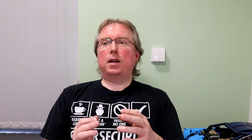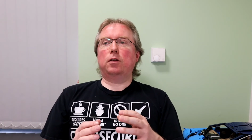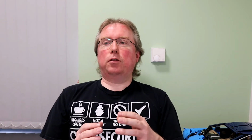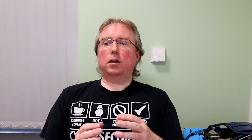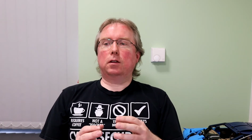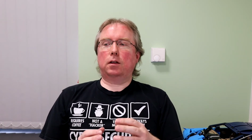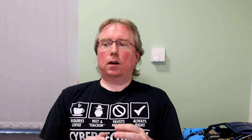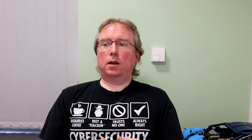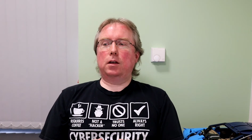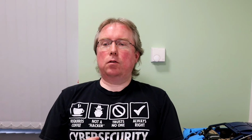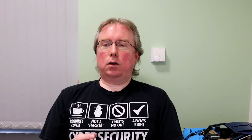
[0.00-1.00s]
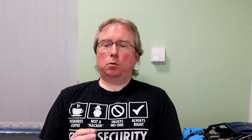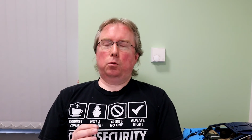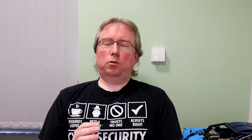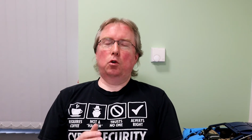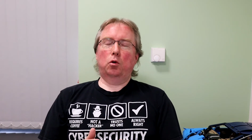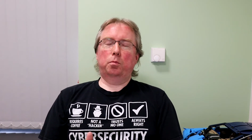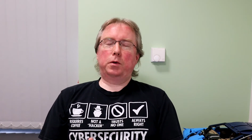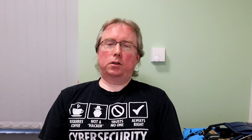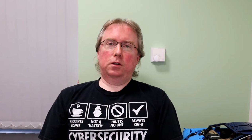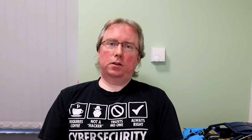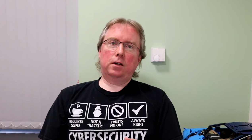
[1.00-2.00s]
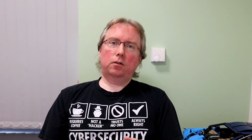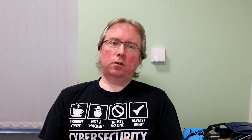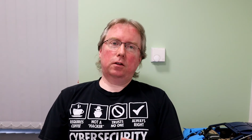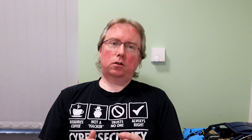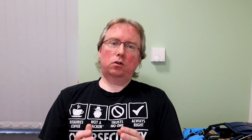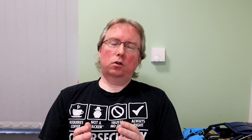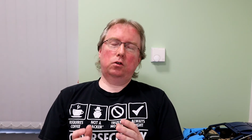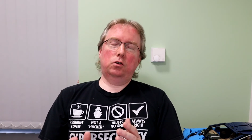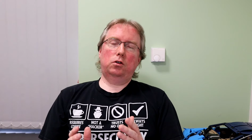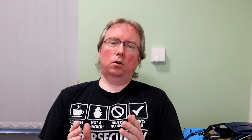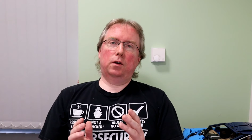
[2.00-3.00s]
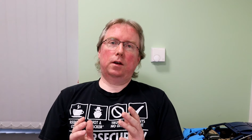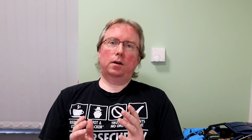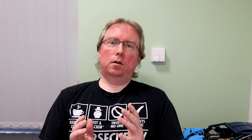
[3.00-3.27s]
anything that interacts with your business, anything that touches your